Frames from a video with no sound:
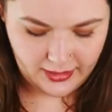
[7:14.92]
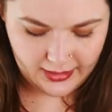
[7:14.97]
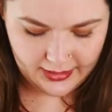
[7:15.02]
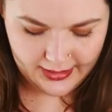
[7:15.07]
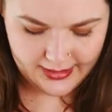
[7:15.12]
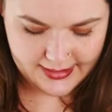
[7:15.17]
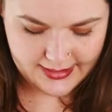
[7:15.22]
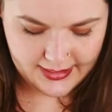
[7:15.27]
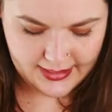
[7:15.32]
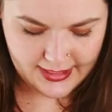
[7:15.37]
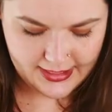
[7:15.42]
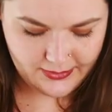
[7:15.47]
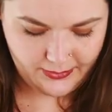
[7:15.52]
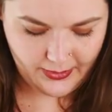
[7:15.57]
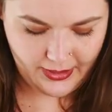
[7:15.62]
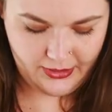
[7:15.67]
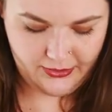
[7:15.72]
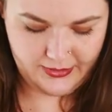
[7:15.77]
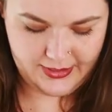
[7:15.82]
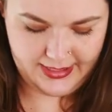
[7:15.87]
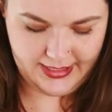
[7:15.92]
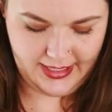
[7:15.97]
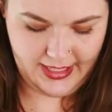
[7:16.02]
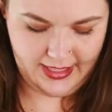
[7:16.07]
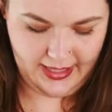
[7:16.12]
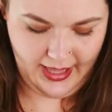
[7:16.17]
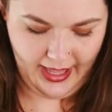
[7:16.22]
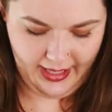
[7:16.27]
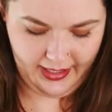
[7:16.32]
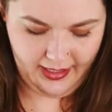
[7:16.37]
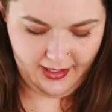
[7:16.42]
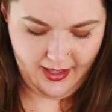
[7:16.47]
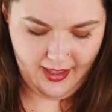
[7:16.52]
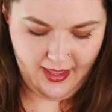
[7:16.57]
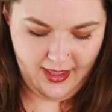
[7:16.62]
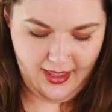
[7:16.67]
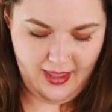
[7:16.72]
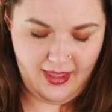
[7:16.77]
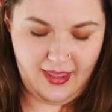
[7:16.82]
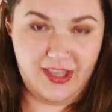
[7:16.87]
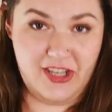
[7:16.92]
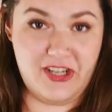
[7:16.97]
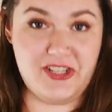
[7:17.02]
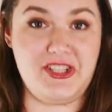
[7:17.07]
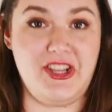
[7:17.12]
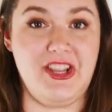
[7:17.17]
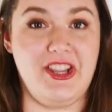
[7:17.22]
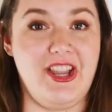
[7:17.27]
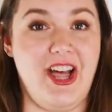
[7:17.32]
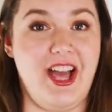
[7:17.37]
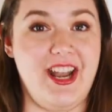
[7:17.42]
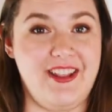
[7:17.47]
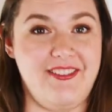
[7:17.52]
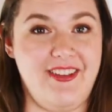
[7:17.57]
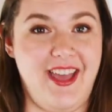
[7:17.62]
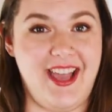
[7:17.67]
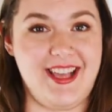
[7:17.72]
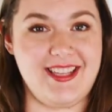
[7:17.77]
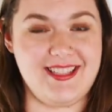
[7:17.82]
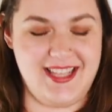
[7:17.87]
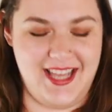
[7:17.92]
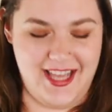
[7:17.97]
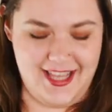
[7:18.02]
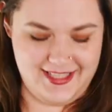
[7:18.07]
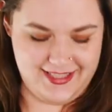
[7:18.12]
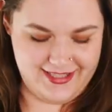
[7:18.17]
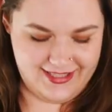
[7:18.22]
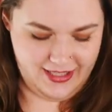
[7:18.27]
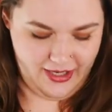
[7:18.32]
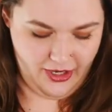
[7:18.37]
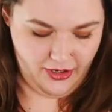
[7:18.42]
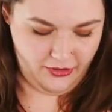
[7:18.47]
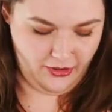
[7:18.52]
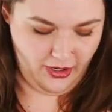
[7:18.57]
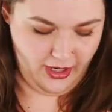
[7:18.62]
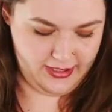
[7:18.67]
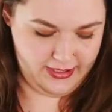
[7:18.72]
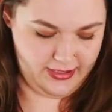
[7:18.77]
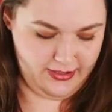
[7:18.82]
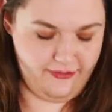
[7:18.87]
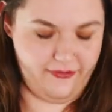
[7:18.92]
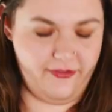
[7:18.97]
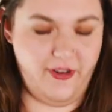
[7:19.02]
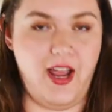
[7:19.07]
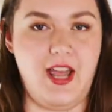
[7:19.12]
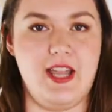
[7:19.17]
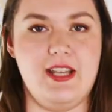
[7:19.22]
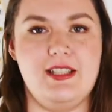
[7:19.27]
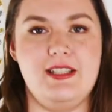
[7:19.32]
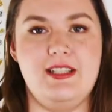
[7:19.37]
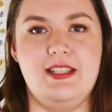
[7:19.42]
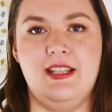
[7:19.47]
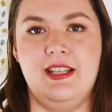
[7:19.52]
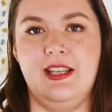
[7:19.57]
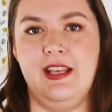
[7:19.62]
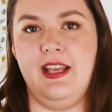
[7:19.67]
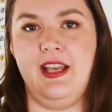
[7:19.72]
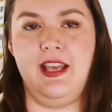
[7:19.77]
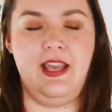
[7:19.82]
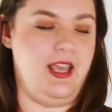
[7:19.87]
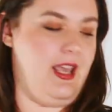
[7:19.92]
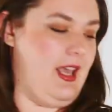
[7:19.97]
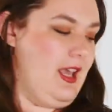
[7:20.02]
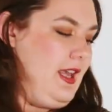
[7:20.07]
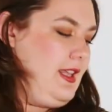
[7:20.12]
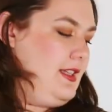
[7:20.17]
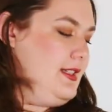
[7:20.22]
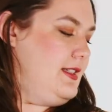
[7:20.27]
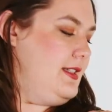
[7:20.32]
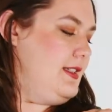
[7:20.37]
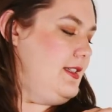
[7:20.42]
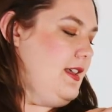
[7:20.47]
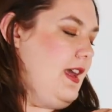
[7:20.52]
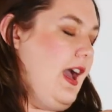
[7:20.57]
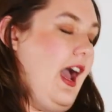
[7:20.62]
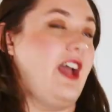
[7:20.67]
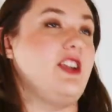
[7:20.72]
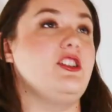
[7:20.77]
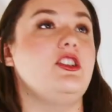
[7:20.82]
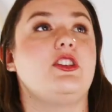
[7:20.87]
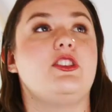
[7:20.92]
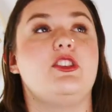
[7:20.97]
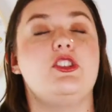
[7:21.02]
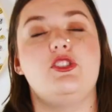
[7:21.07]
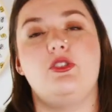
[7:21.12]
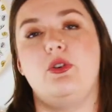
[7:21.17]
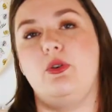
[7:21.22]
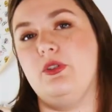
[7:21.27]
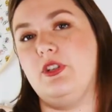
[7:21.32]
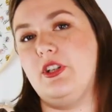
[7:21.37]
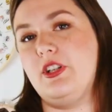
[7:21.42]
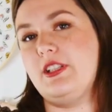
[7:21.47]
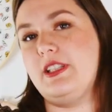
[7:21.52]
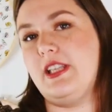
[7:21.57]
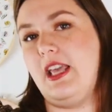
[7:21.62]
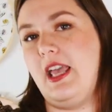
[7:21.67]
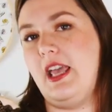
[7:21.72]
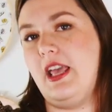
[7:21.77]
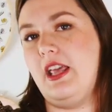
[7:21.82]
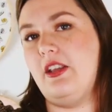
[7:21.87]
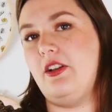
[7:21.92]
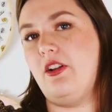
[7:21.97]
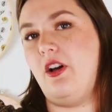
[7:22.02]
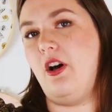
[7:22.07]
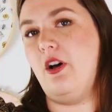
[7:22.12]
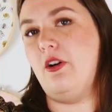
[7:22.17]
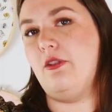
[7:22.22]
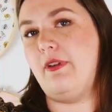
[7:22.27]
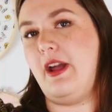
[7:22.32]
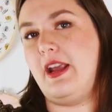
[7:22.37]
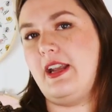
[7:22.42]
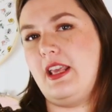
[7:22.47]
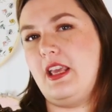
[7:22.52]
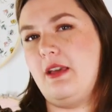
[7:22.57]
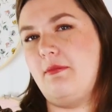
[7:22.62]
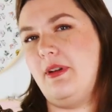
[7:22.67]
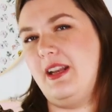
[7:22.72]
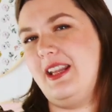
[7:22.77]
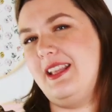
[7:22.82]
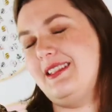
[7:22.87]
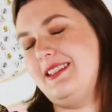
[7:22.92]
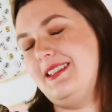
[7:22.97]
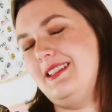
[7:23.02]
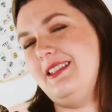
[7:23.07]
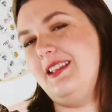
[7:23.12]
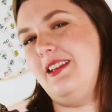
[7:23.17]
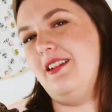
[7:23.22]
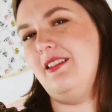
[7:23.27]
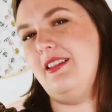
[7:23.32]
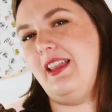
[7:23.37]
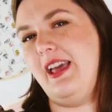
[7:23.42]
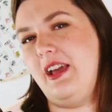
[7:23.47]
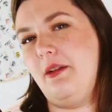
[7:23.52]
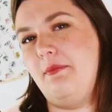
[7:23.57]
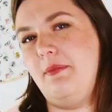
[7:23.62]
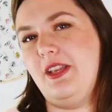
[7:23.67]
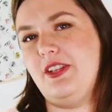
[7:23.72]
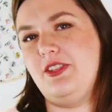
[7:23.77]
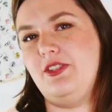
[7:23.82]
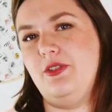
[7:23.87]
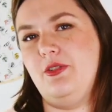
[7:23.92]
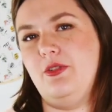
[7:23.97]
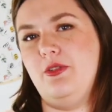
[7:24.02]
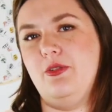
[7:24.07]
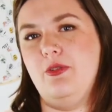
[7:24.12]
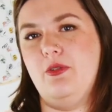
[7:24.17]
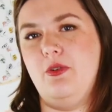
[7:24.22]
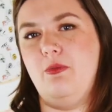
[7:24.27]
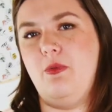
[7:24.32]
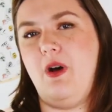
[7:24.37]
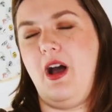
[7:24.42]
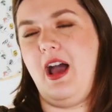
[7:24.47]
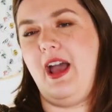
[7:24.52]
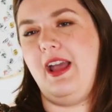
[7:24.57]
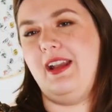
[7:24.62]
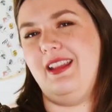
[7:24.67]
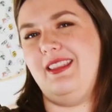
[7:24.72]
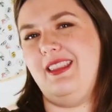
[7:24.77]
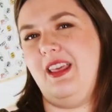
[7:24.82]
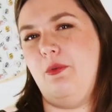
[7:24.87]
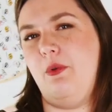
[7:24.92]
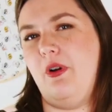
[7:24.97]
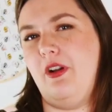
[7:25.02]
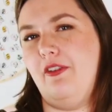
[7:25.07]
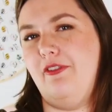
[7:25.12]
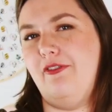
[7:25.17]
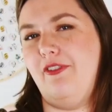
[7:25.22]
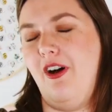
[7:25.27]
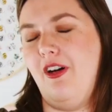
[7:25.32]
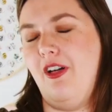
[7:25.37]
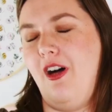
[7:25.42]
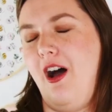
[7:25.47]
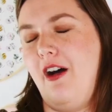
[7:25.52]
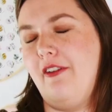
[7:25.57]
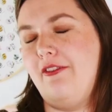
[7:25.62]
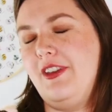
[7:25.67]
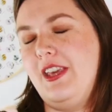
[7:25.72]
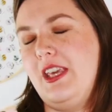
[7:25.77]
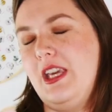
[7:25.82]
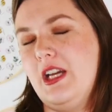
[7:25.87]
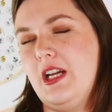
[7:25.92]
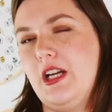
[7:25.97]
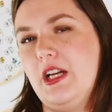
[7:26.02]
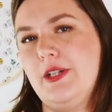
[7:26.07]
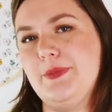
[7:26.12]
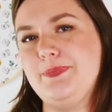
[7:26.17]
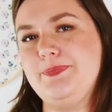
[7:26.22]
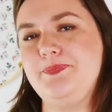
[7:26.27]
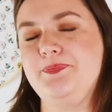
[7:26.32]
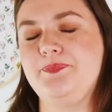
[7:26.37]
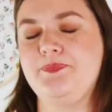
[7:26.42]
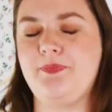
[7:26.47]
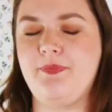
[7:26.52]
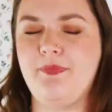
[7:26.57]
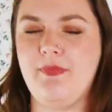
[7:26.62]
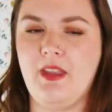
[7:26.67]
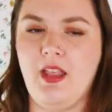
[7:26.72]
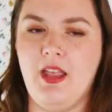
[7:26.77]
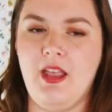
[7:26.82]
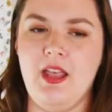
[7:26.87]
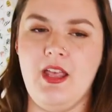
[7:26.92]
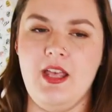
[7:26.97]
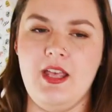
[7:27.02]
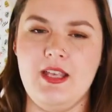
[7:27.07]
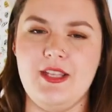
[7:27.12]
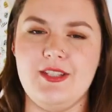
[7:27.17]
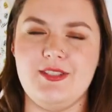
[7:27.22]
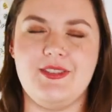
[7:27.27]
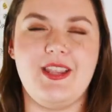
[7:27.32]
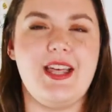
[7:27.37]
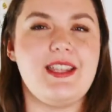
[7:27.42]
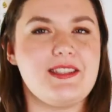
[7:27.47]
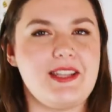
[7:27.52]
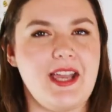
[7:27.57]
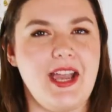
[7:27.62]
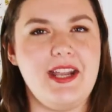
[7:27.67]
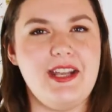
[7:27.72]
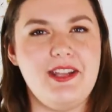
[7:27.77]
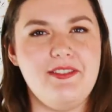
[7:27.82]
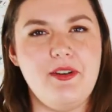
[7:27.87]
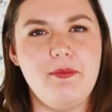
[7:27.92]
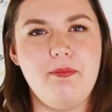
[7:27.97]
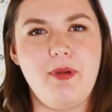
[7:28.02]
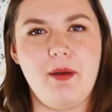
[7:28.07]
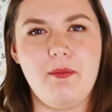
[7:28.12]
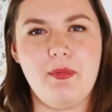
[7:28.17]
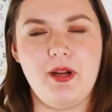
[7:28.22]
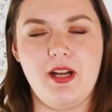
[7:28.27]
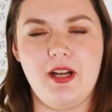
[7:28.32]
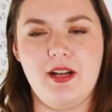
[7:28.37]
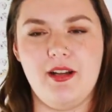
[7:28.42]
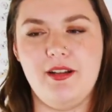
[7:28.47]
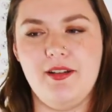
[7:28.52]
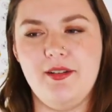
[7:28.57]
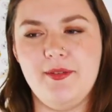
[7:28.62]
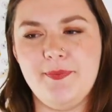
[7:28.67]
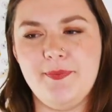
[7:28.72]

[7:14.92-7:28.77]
Because in this one you see like there's a lot of excess across the front. I took the shoulders in already, but it's still like a bit too wide and they want to fall off here. So that's kind of a bummer.